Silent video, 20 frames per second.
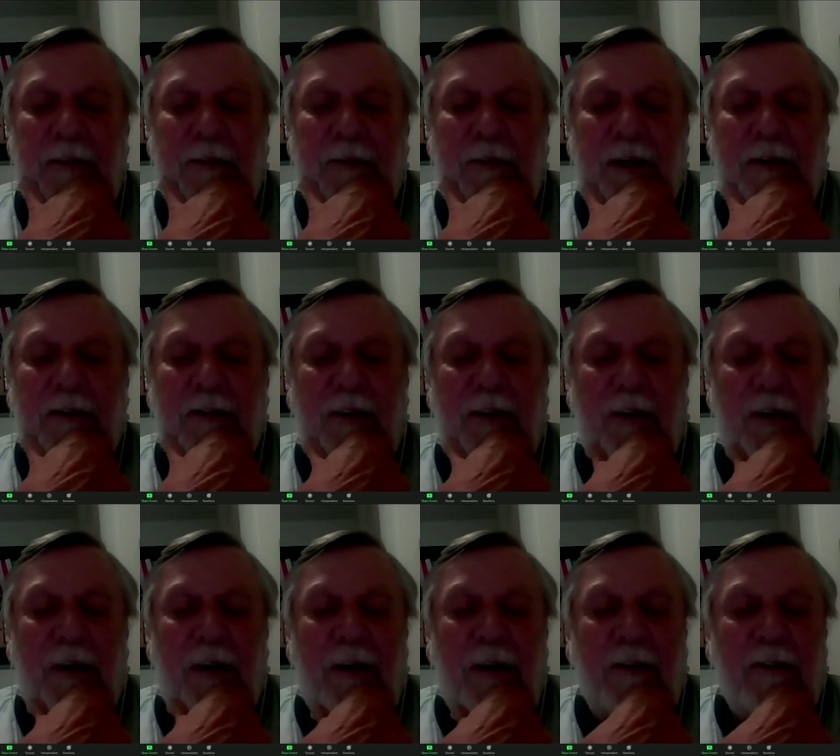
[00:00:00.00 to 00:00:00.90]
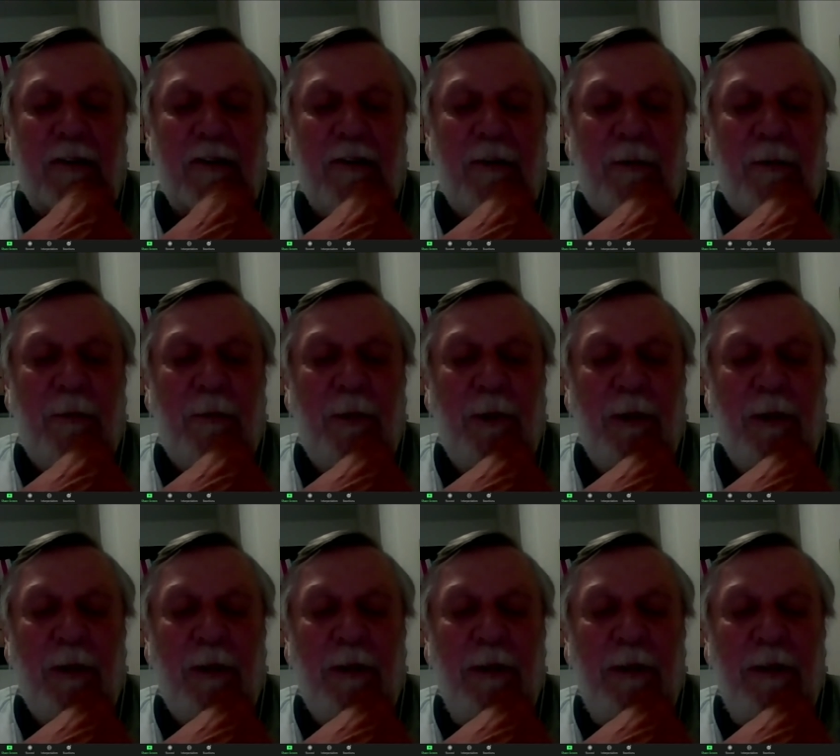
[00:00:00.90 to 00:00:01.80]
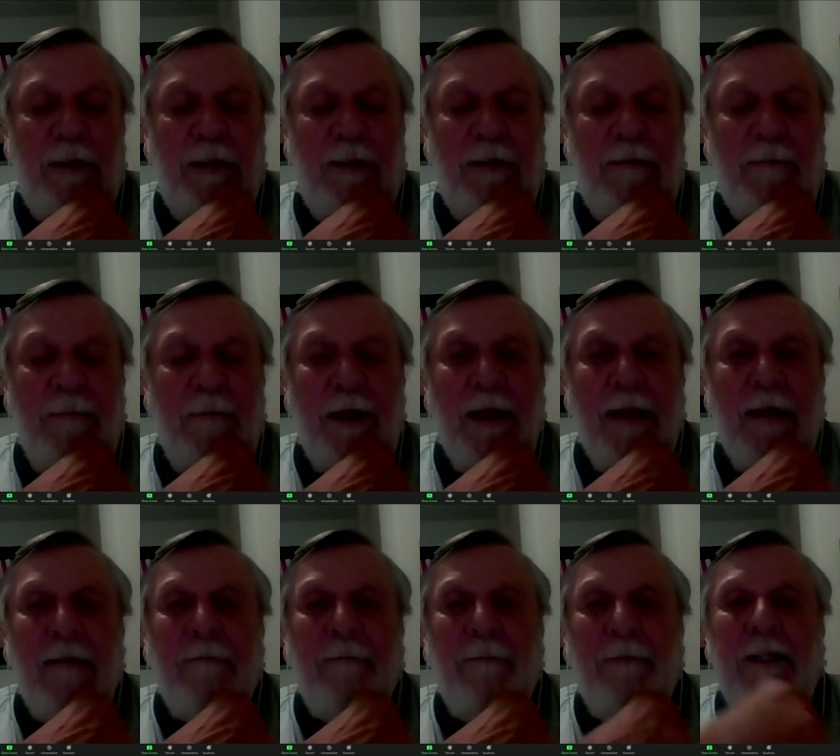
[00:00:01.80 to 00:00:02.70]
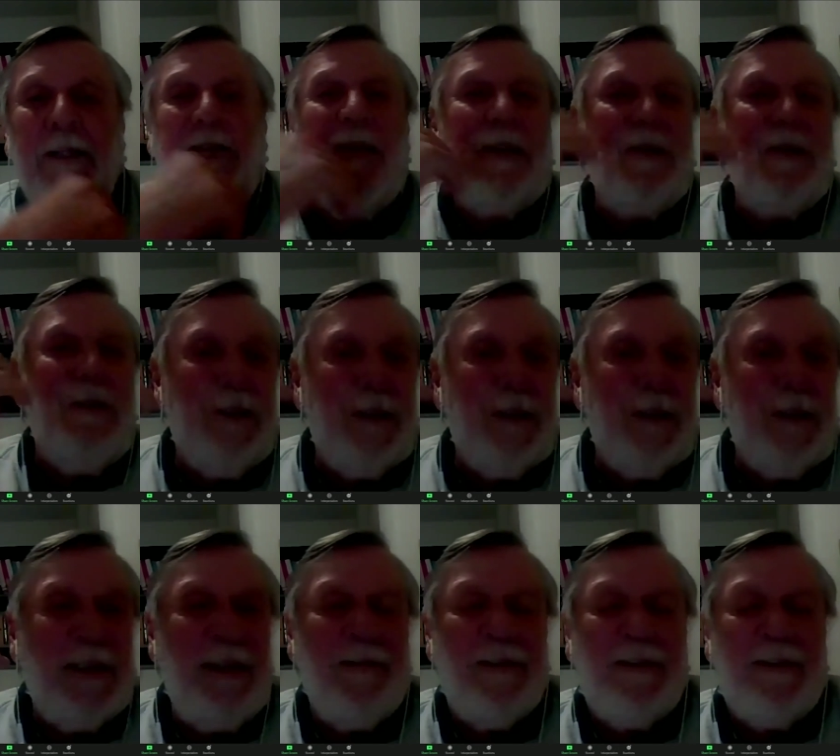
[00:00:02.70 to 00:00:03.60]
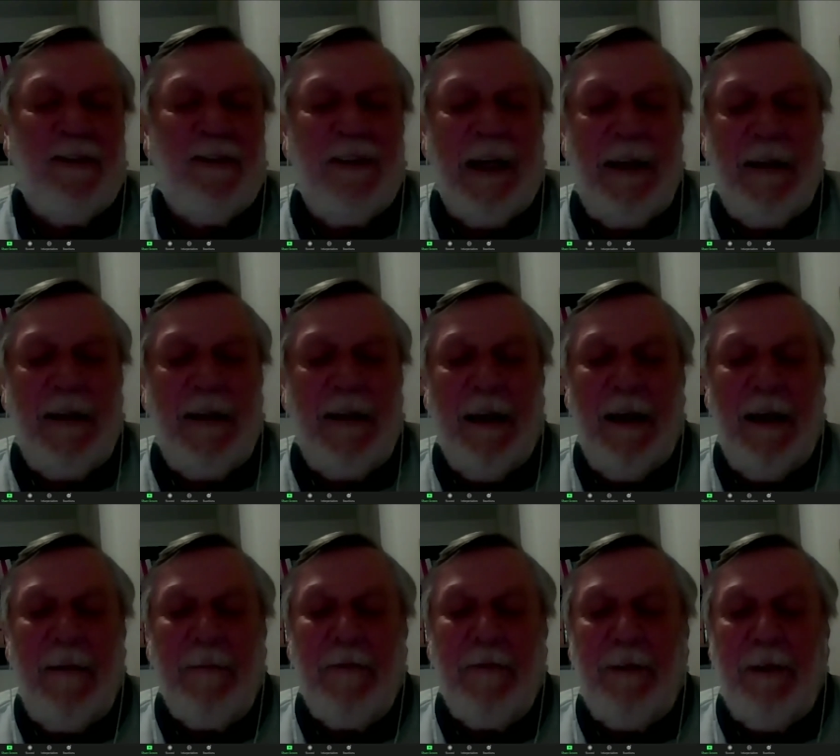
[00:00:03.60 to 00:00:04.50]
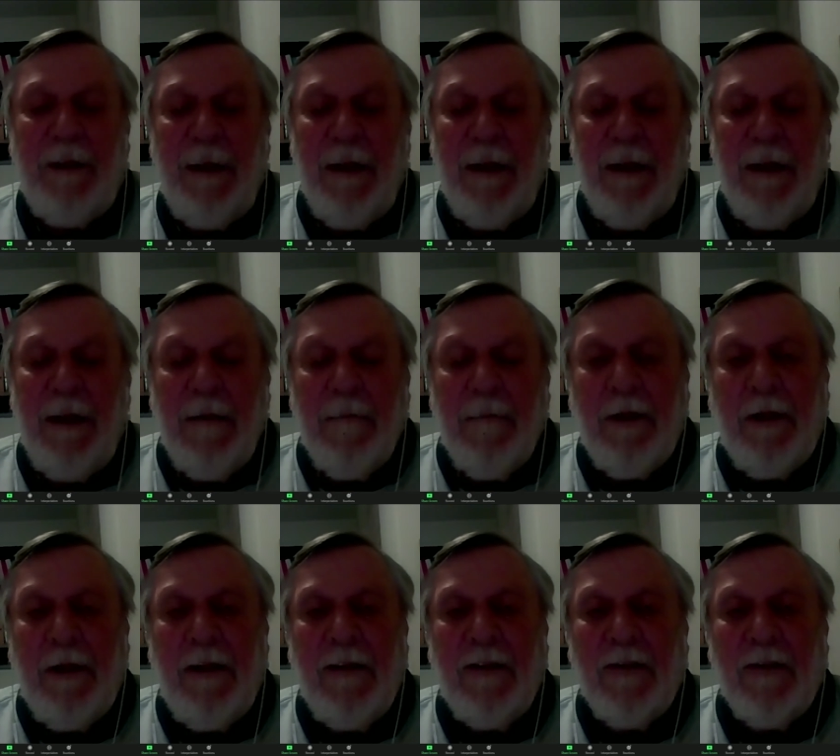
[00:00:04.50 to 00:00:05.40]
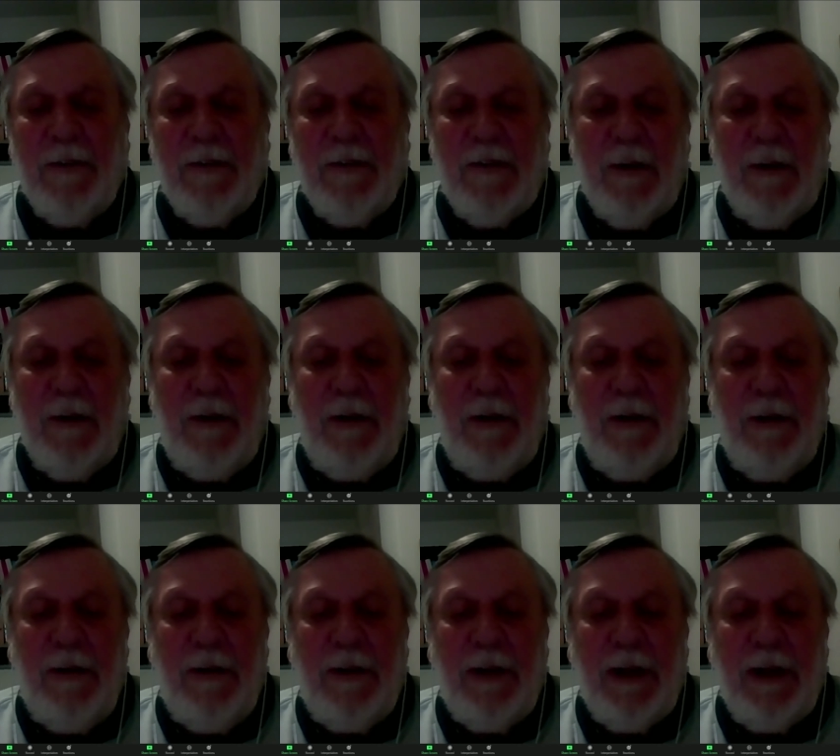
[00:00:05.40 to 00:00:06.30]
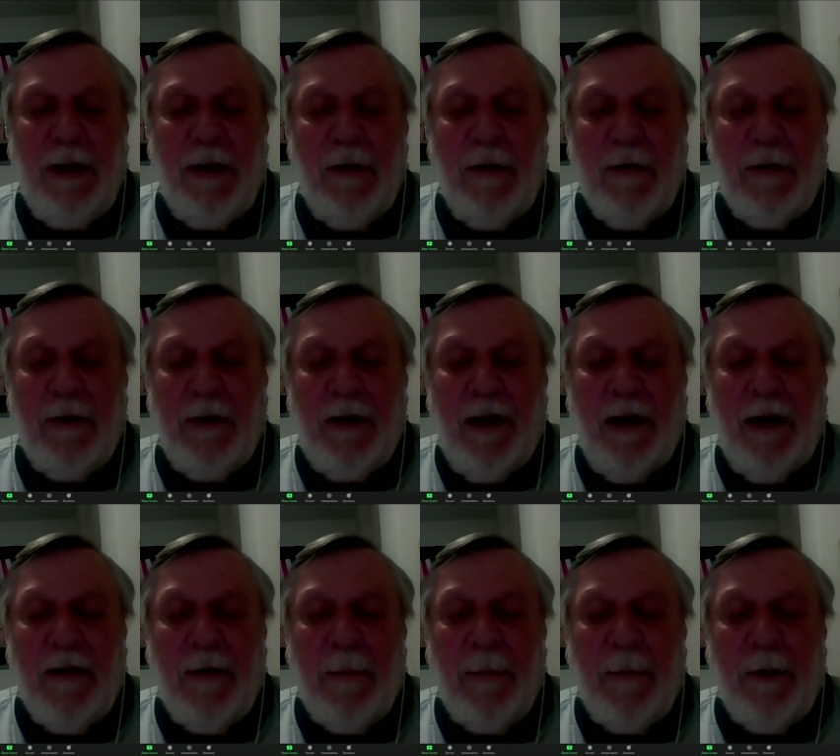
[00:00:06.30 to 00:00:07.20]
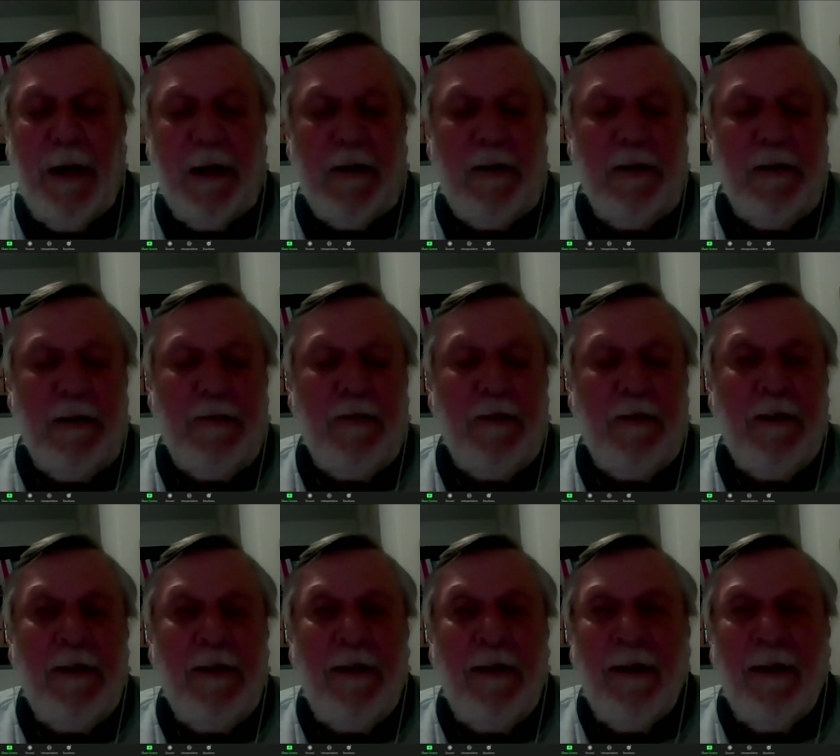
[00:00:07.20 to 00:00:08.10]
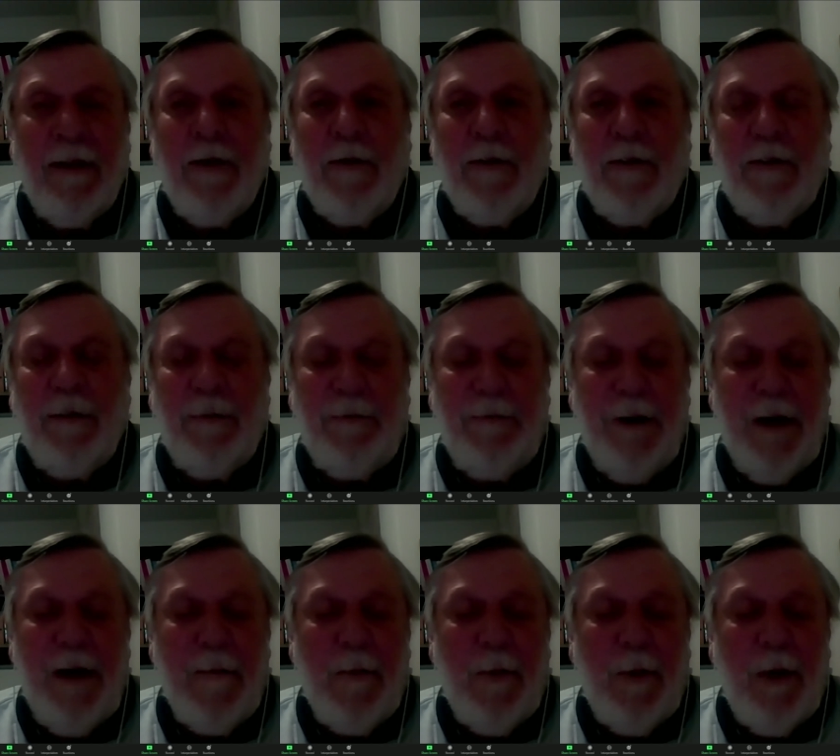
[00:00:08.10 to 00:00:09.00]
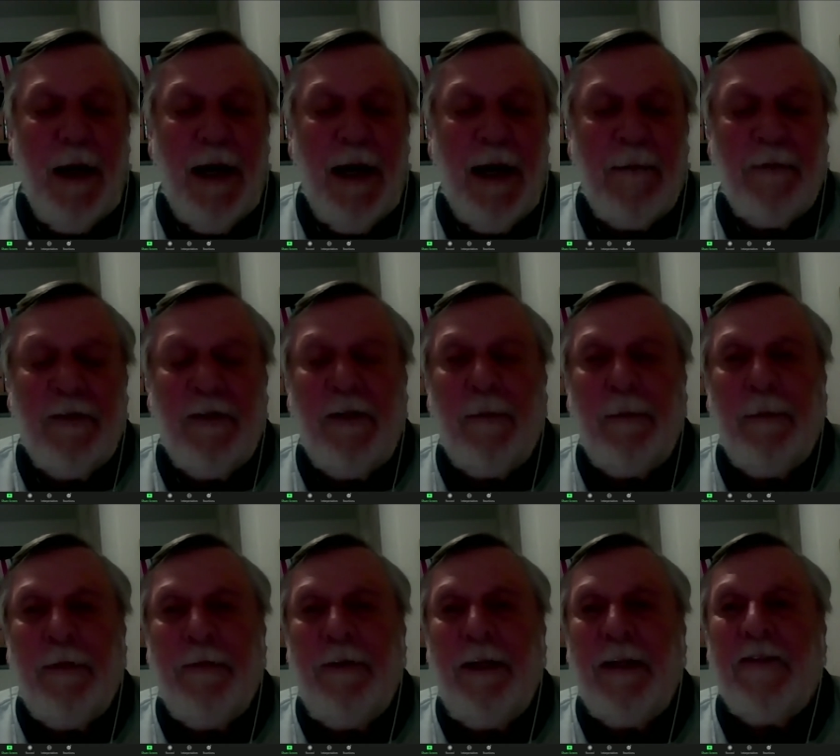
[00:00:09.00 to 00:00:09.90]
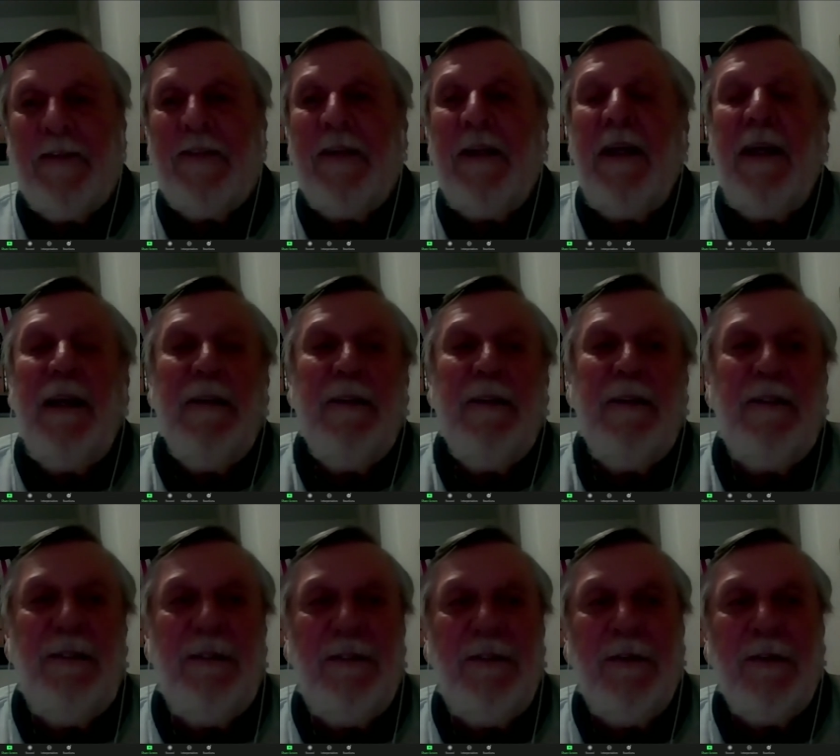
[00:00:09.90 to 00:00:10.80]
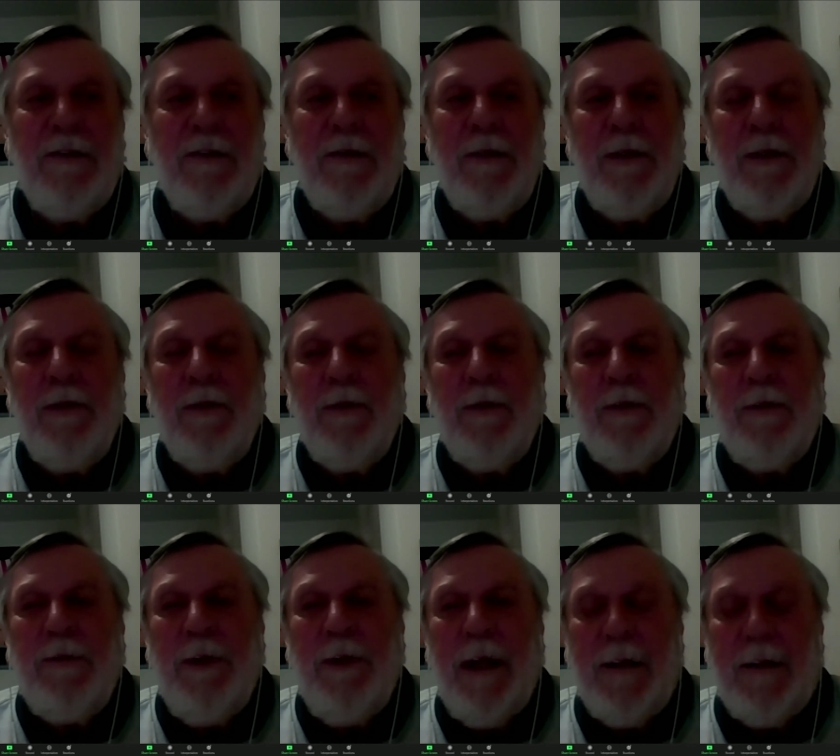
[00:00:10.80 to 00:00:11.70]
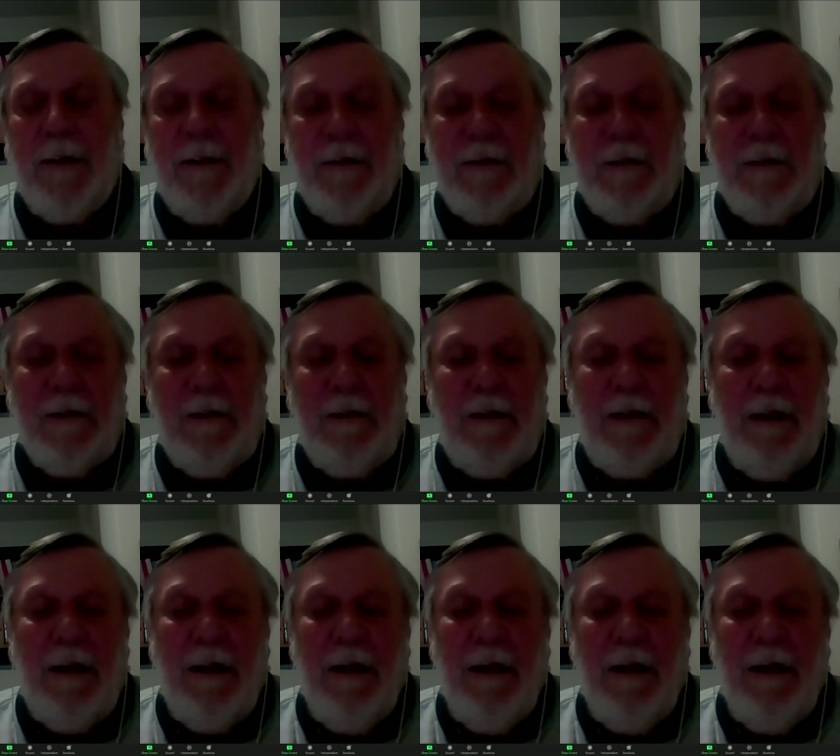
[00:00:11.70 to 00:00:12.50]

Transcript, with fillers: of drugs not only does not work, it, it, does not achieve its stated aims, but it is also hugely contra- counterproductive, causing far more harms than it prevents. This is not to ignore the fact that the